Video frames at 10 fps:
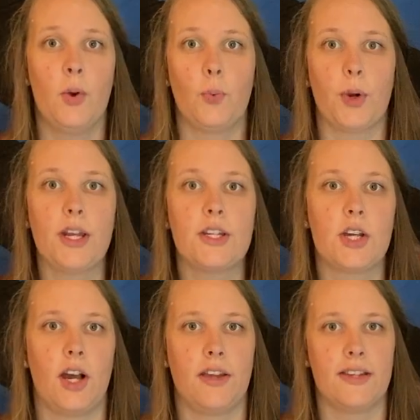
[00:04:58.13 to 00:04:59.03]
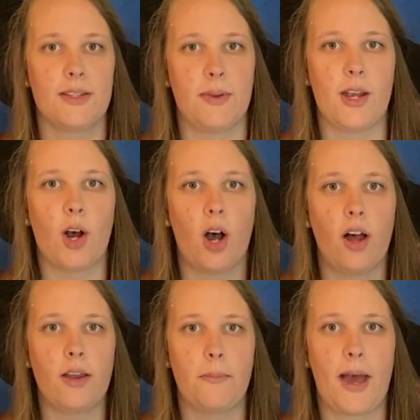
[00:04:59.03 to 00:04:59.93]
We're gonna talk this week
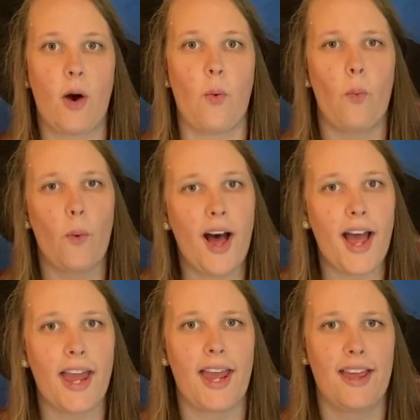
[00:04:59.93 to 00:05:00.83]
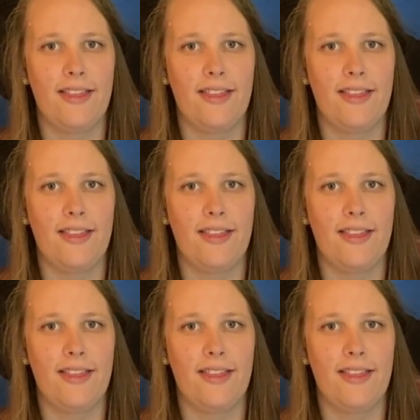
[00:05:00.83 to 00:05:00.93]
all about why